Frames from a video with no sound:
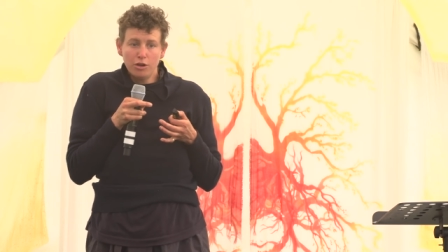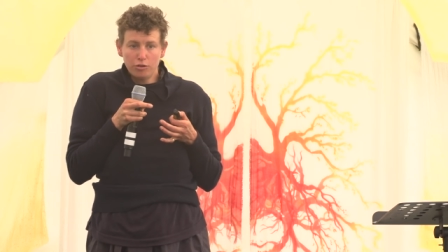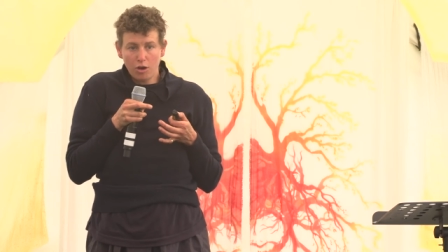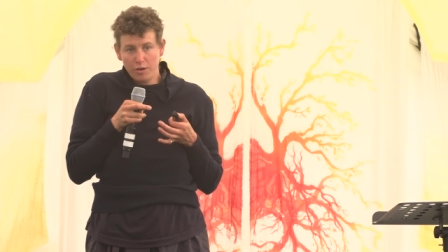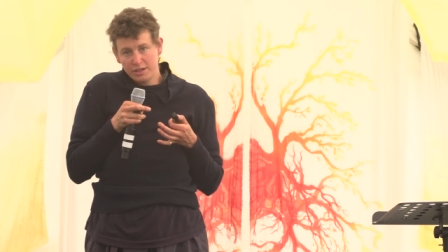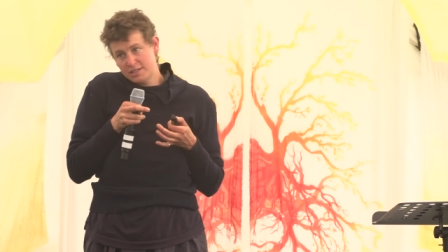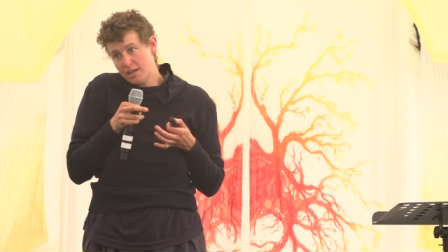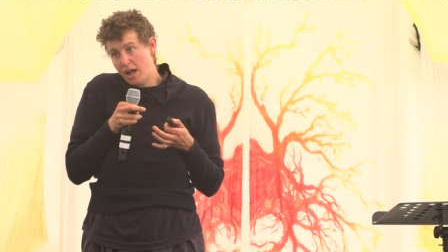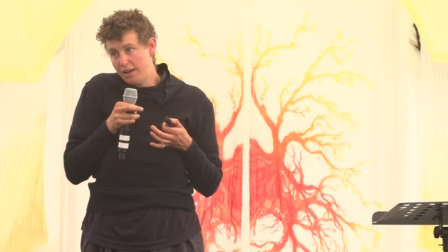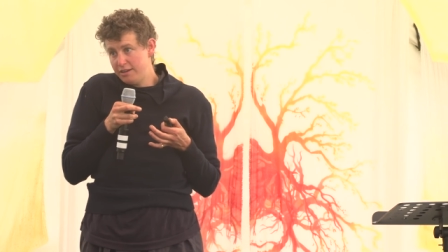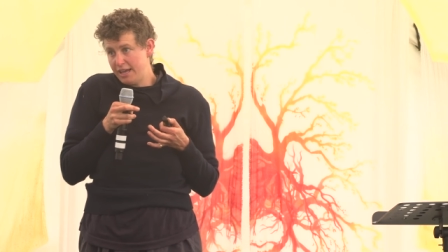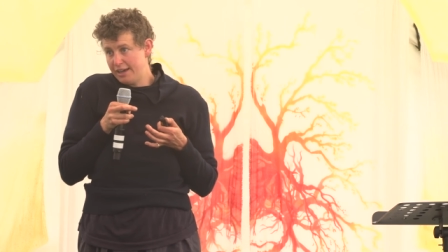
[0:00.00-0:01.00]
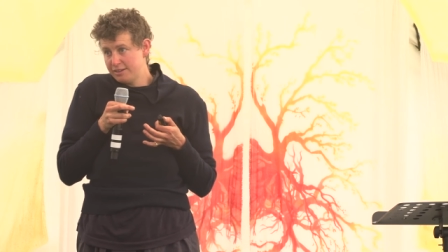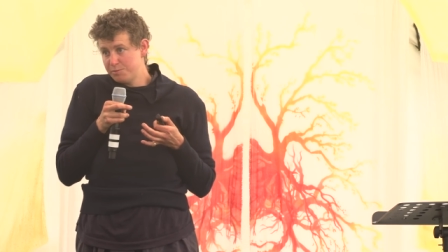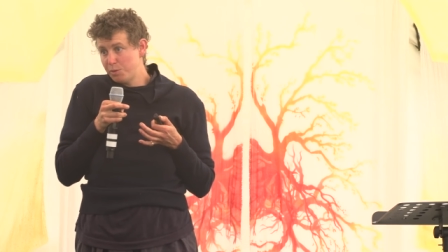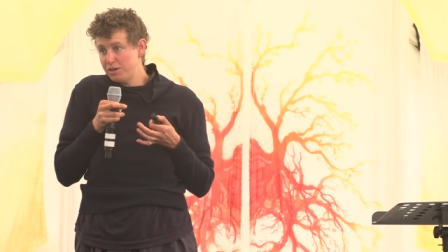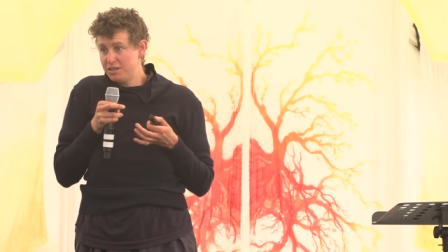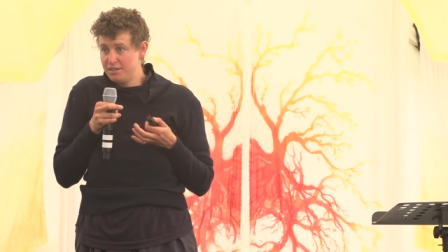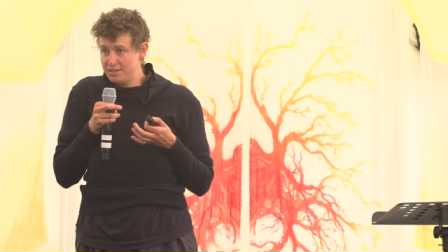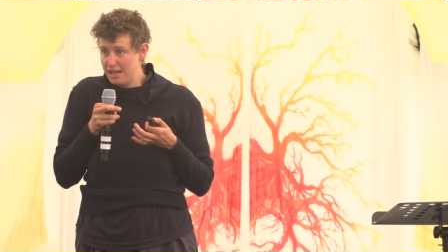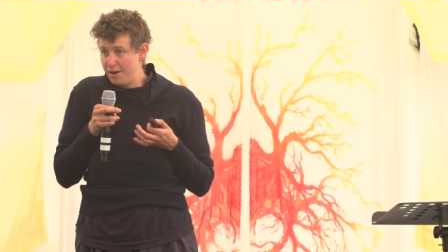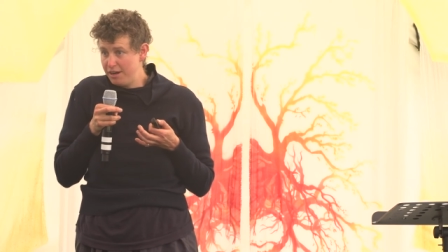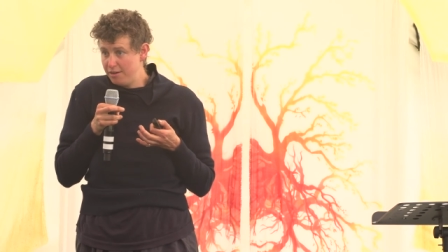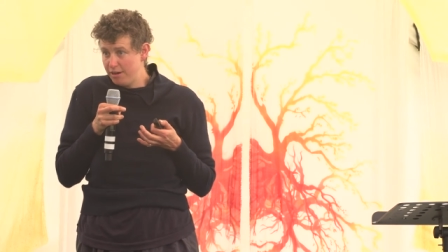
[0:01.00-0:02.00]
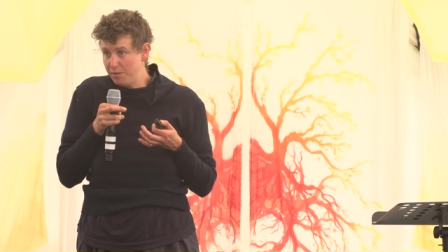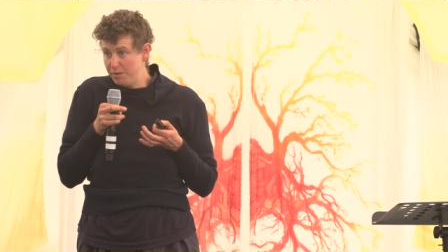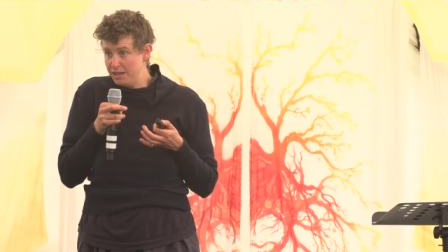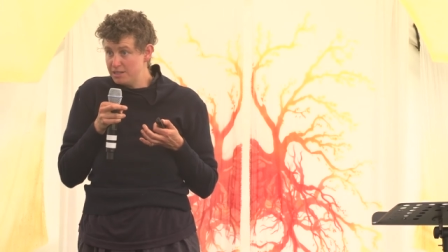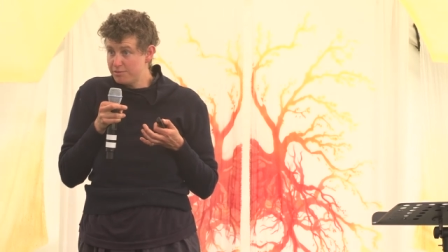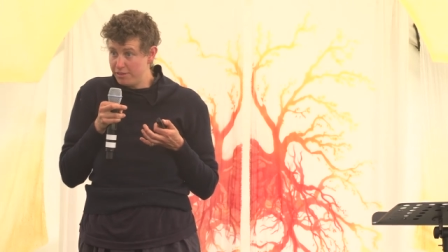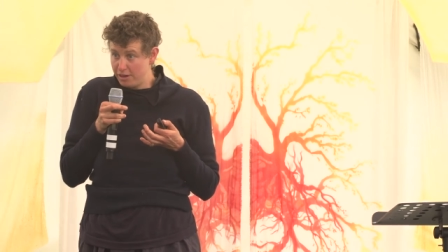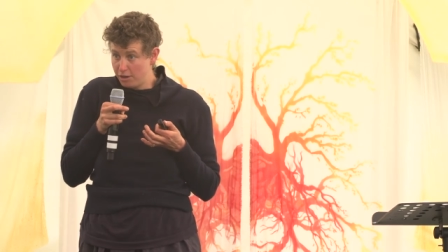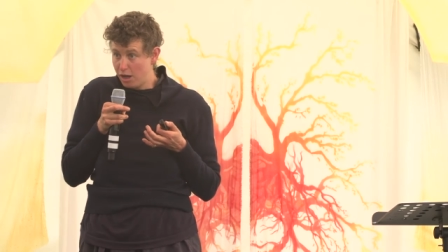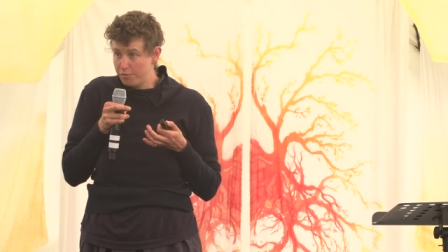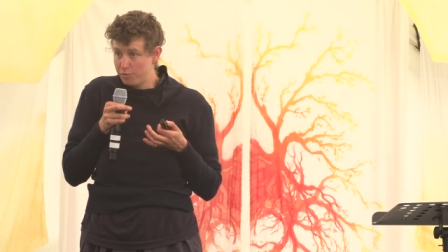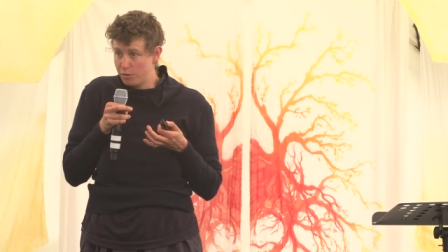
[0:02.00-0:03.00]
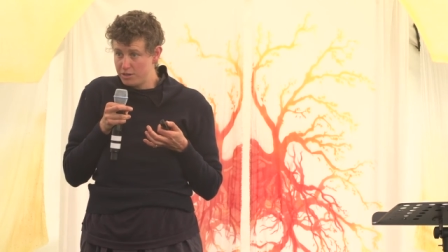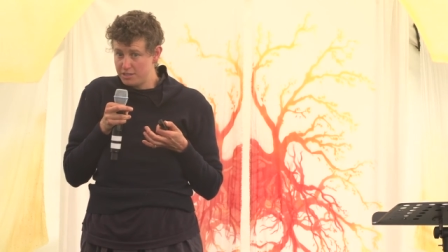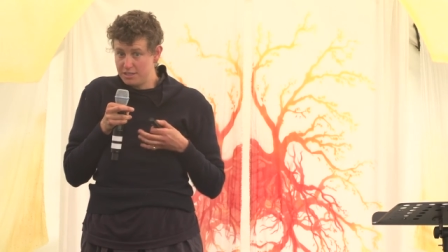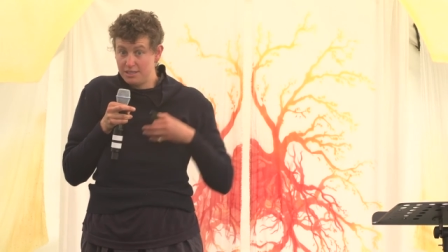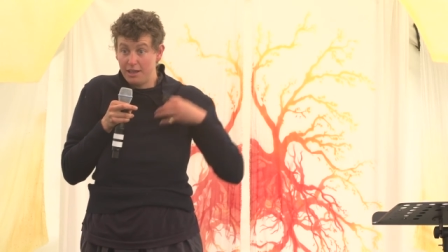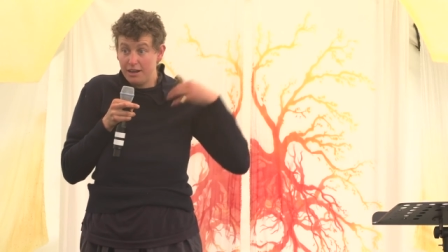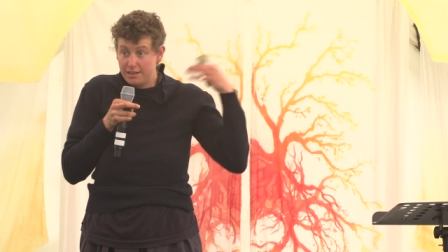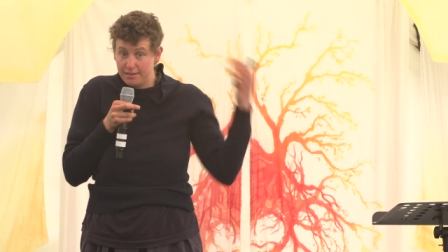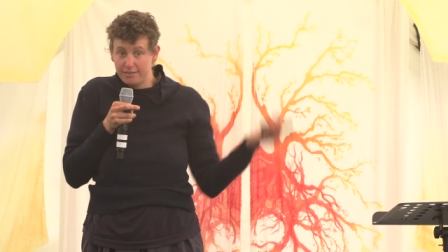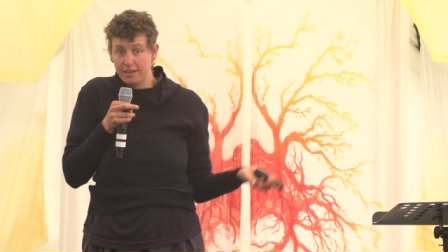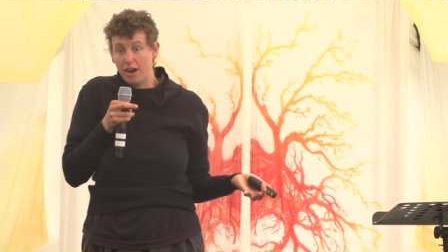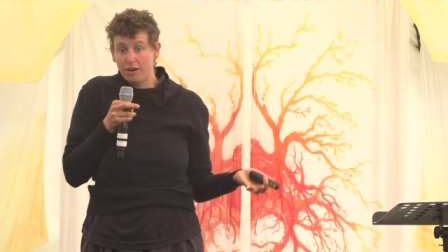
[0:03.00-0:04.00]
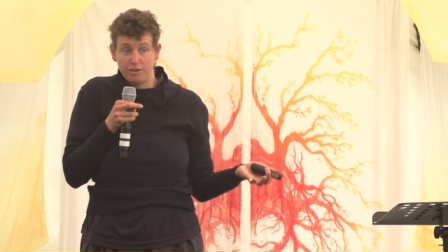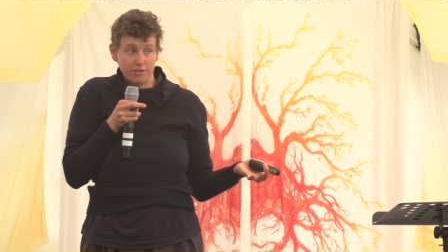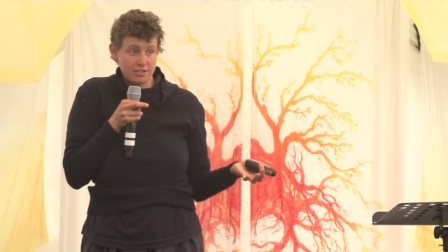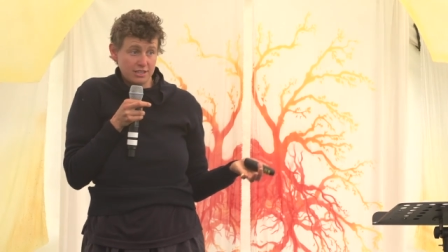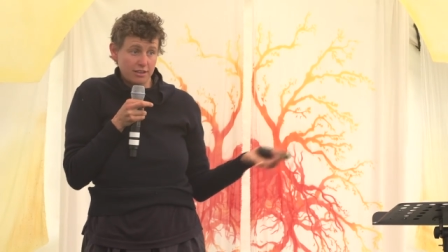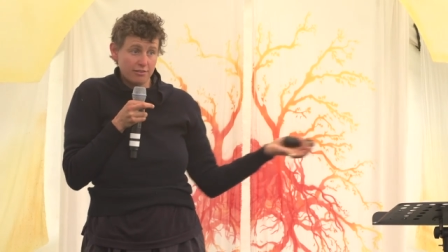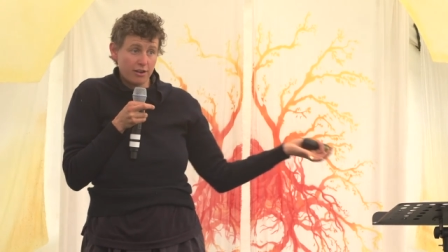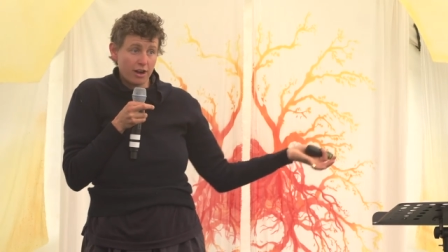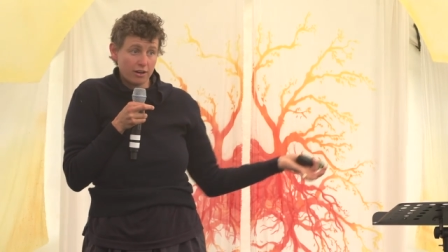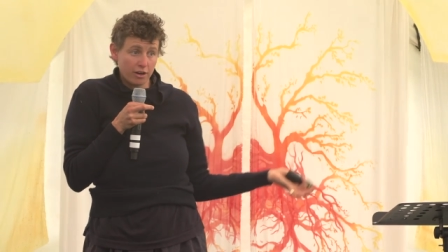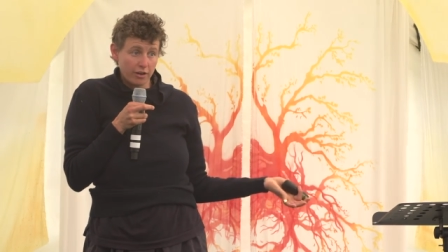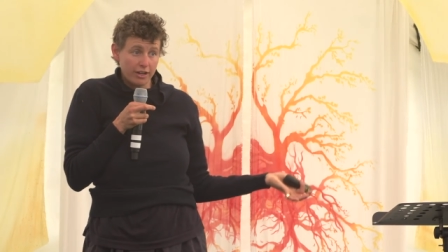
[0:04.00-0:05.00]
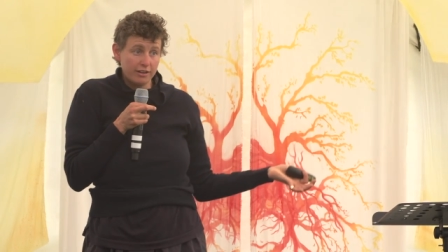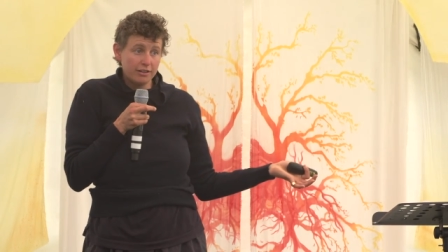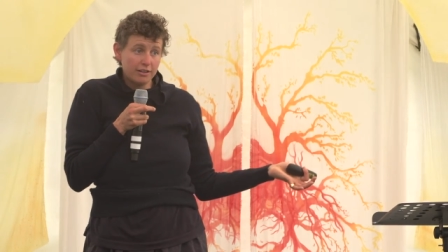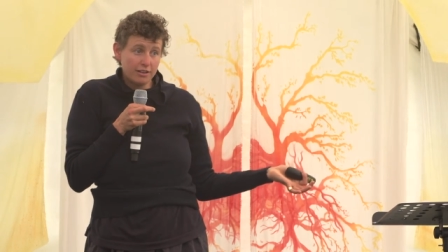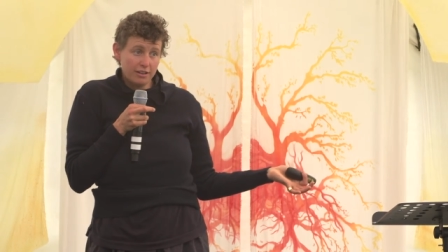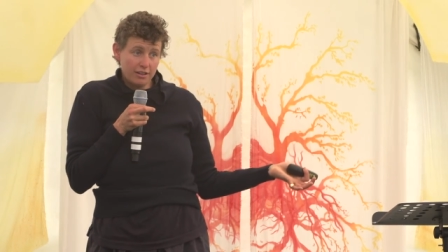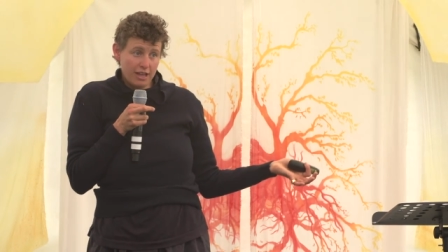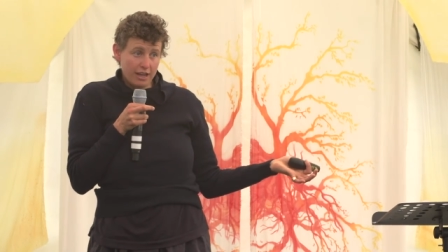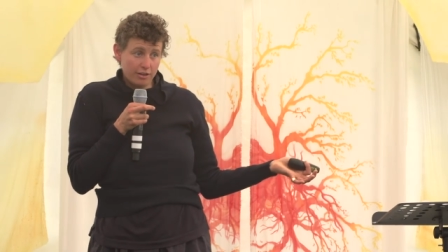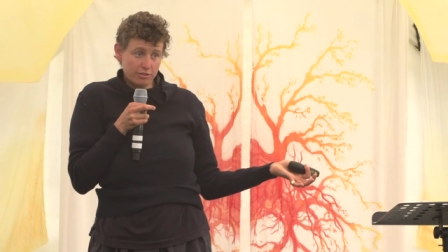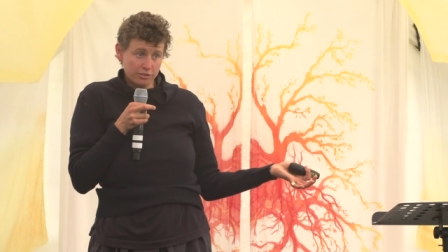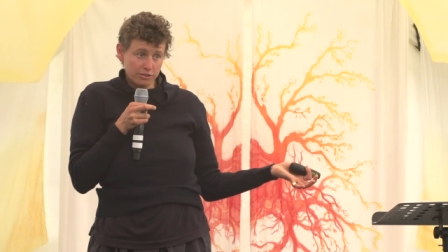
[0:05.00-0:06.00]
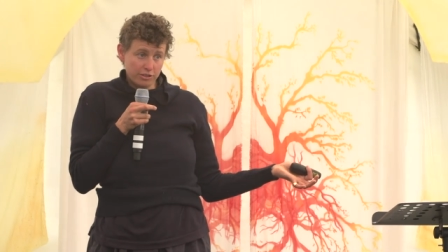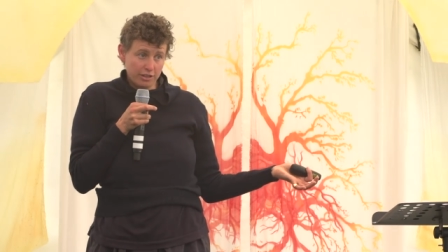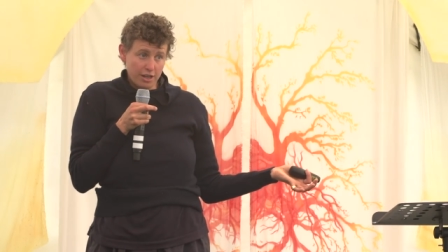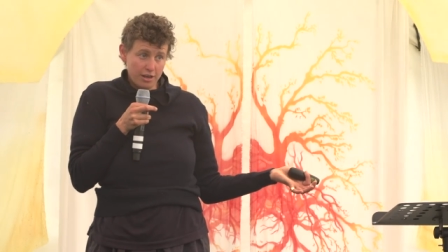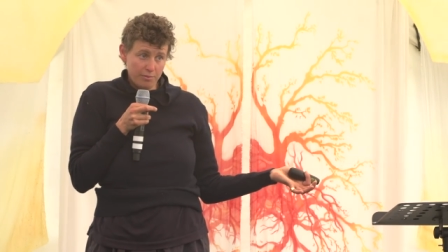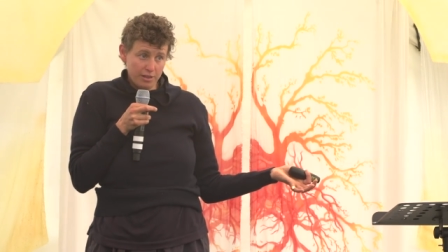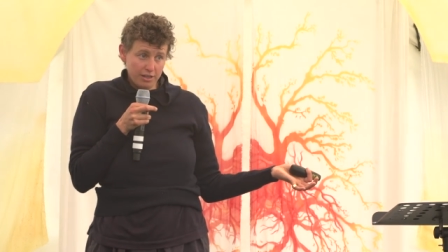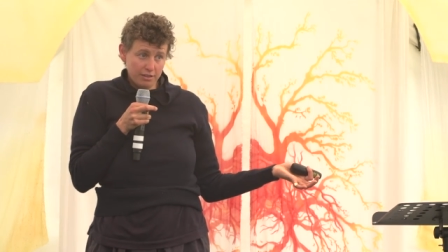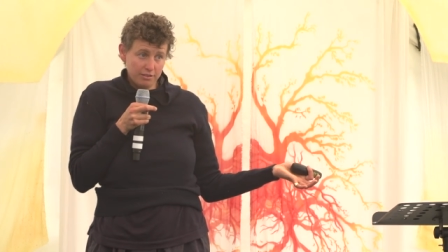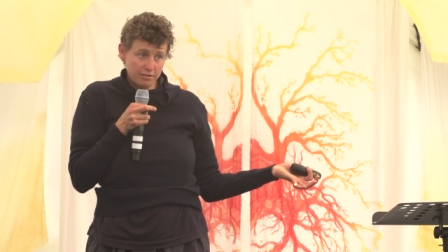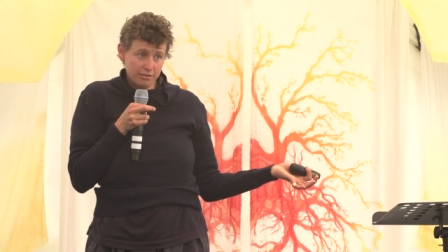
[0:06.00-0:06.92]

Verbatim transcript: growing sod to export to the Saudi Arabians for their golf courses that is characteristic of our current agricultural economy.